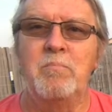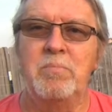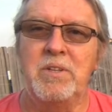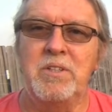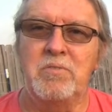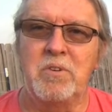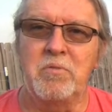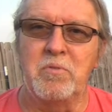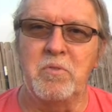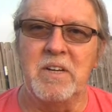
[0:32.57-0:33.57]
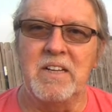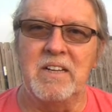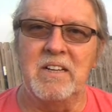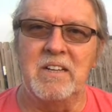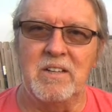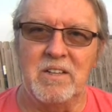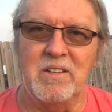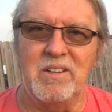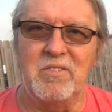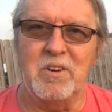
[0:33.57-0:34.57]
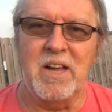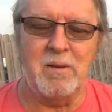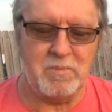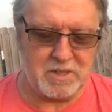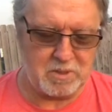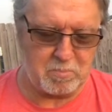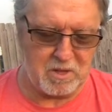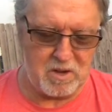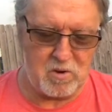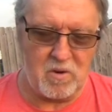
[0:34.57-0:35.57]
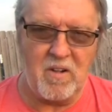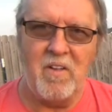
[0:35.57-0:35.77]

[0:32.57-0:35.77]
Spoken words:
please feel free to leave your comments below.